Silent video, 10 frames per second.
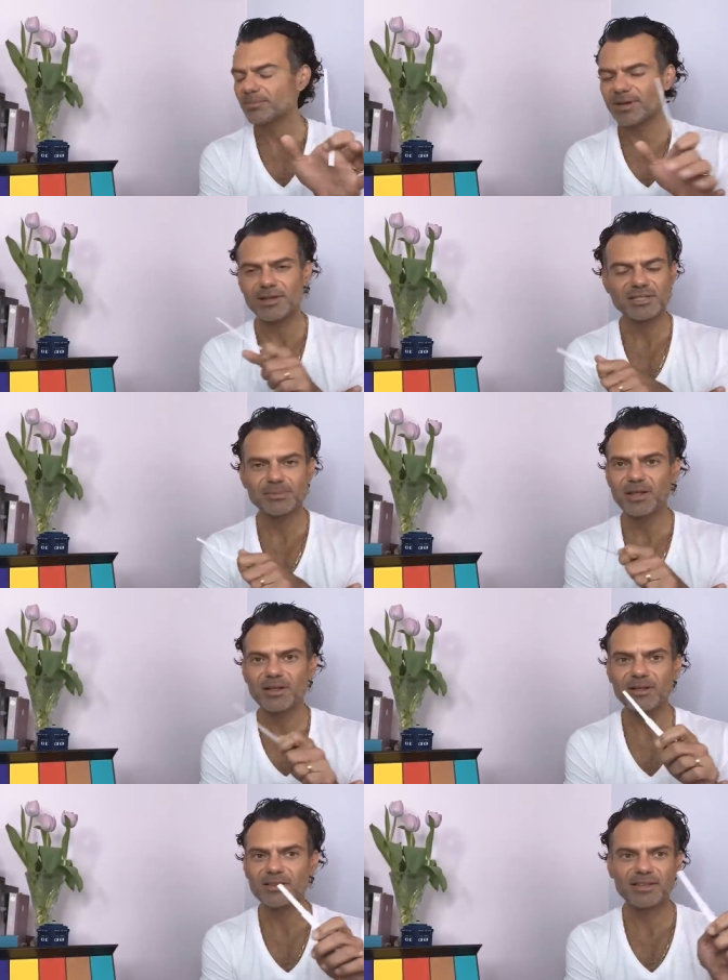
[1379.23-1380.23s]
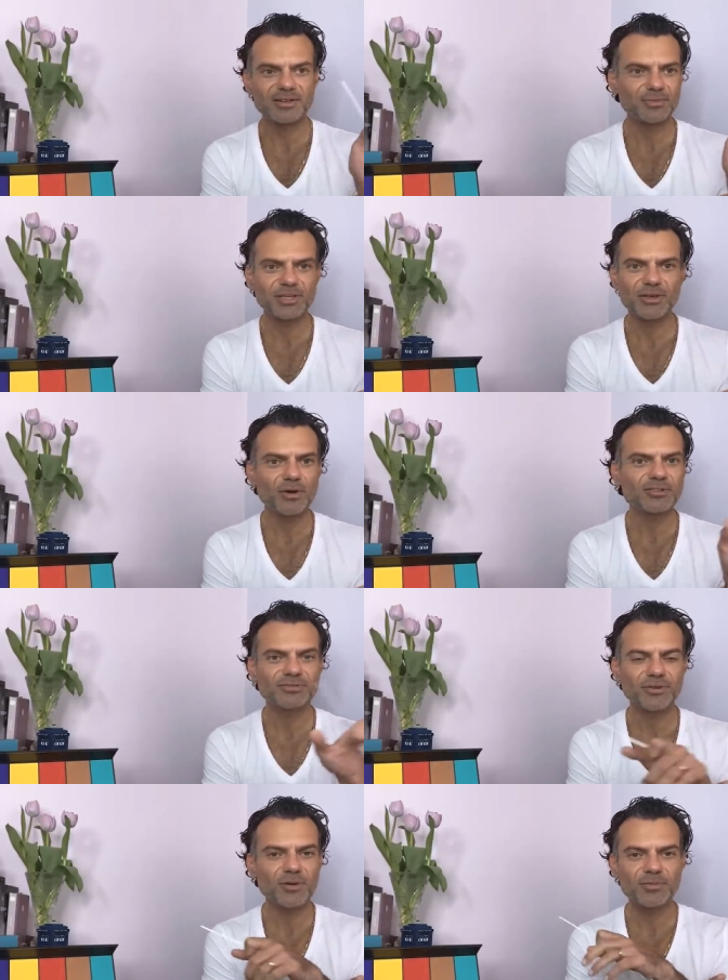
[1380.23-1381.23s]
blah de blah that we got
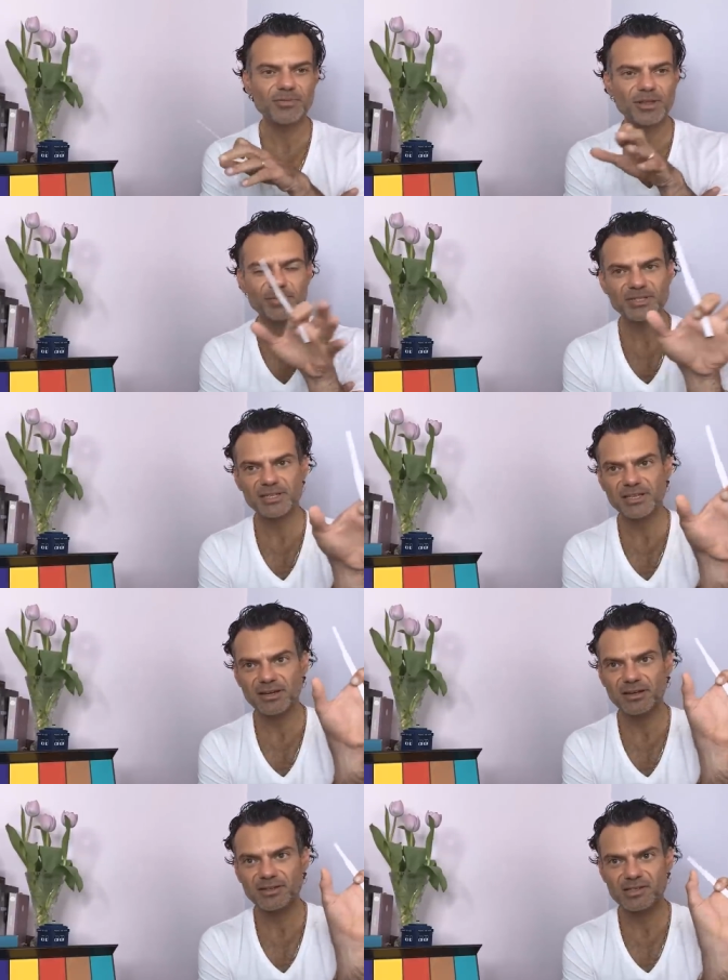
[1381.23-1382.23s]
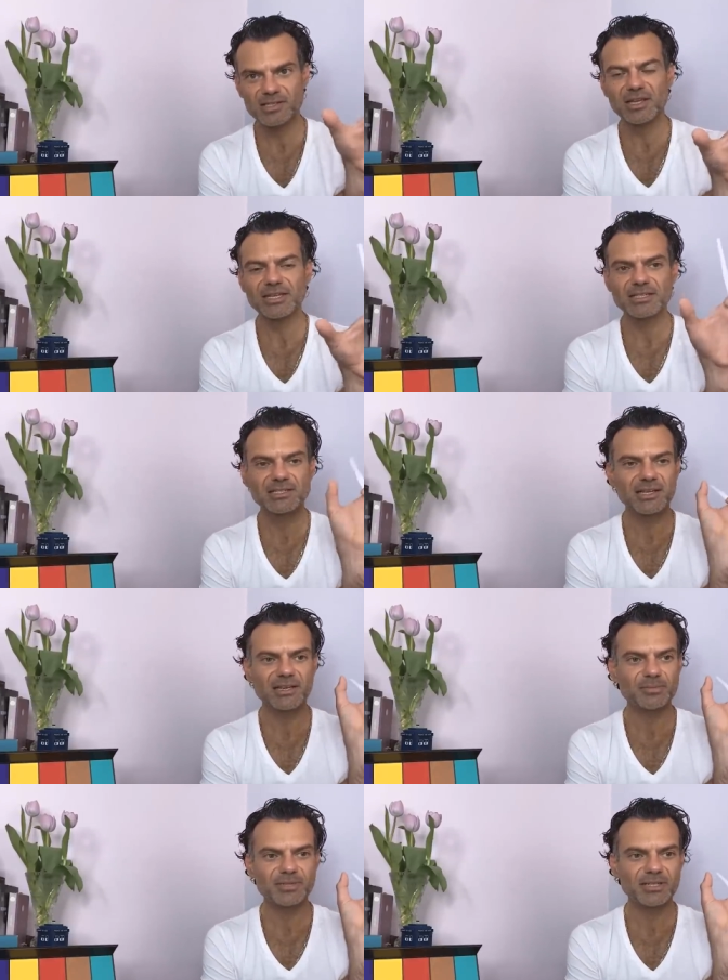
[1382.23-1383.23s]
from a particular site
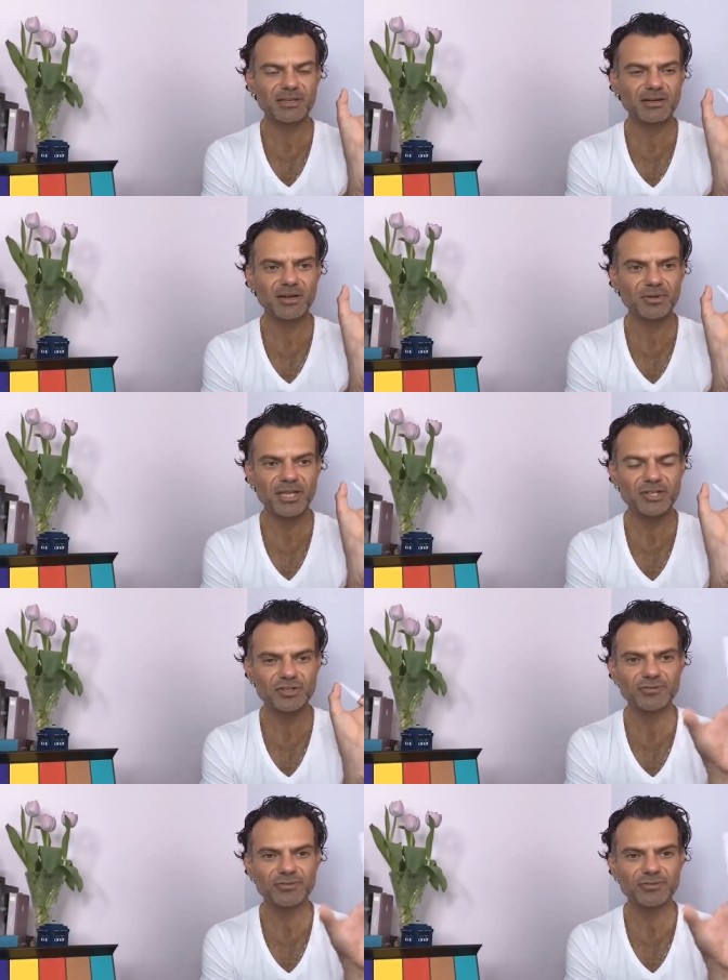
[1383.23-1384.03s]
in a particular location